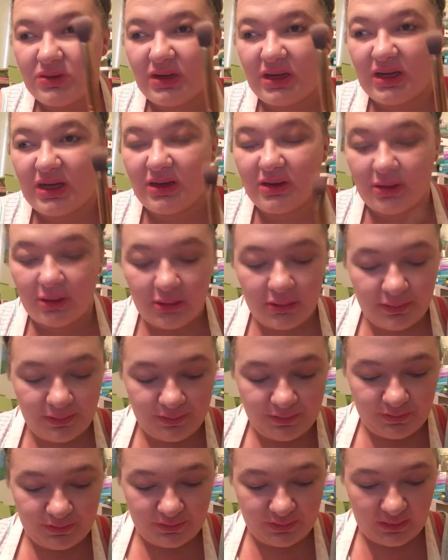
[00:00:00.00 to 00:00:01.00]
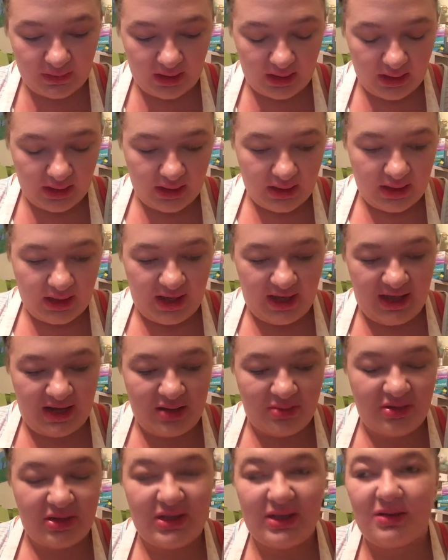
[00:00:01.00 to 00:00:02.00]
right here, and
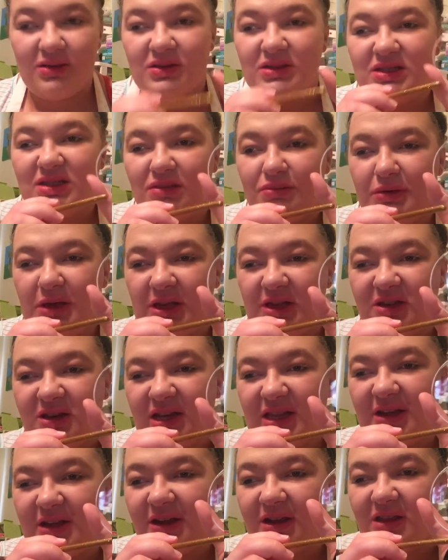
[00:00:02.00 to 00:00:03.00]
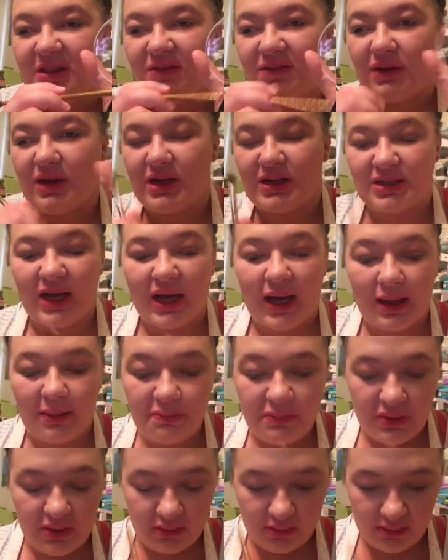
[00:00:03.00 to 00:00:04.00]
I'm going to use the pink color at the very top,